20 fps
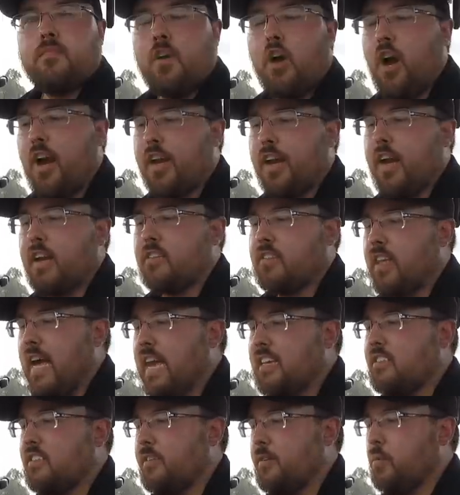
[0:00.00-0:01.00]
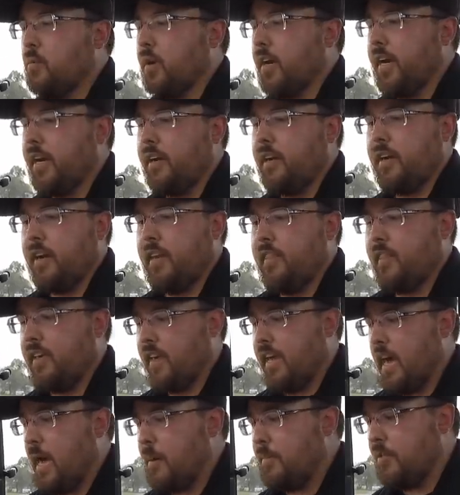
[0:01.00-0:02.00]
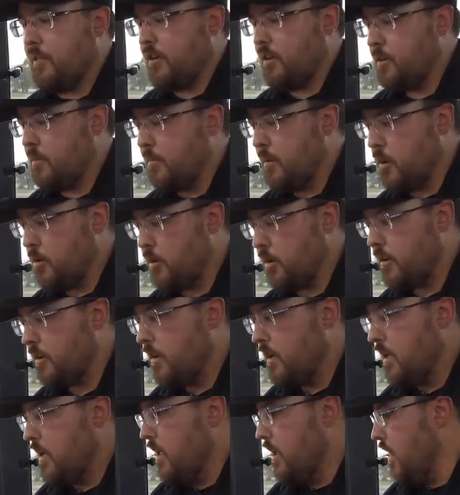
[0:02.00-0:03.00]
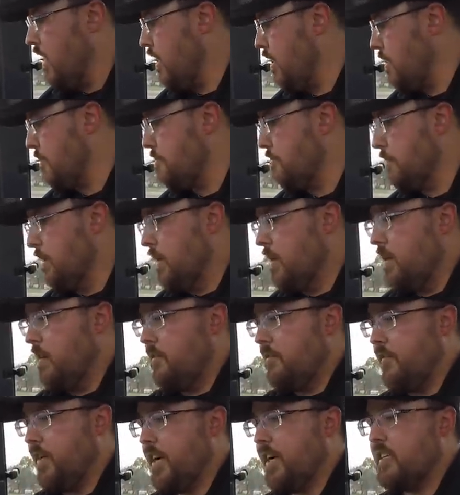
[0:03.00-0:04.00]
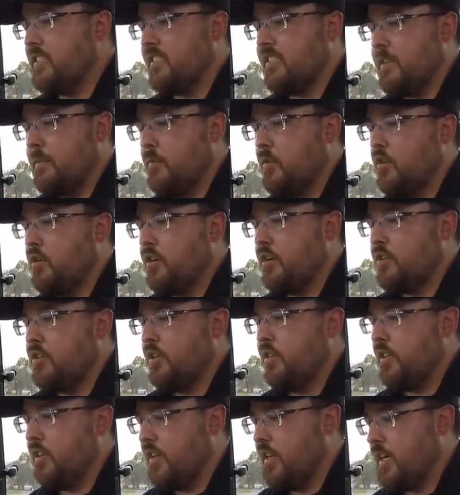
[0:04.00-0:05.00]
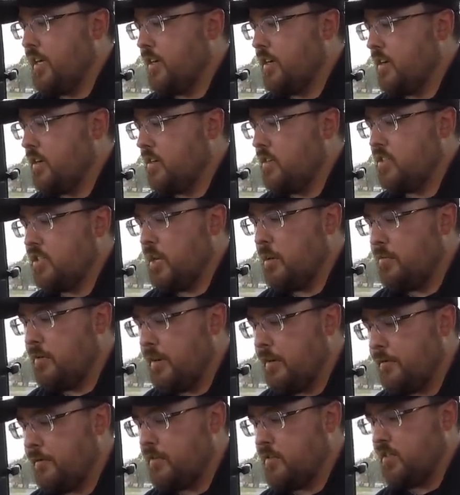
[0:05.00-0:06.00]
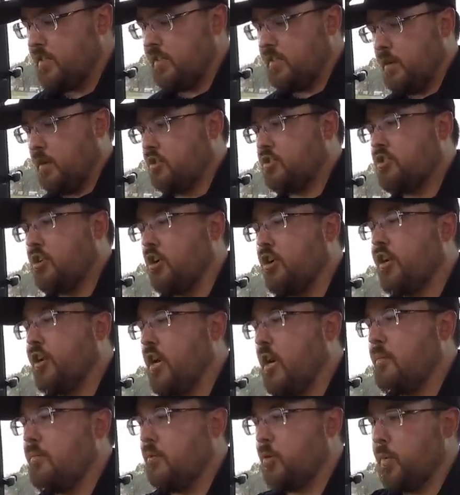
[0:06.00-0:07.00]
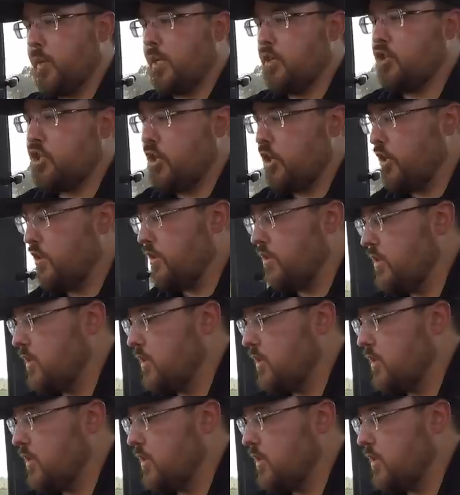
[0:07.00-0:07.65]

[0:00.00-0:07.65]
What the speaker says: All right, guys, lastly, we're here in the cab of the Kubota. Very similar to the Deere, some differences. I'll start it up so we can show you the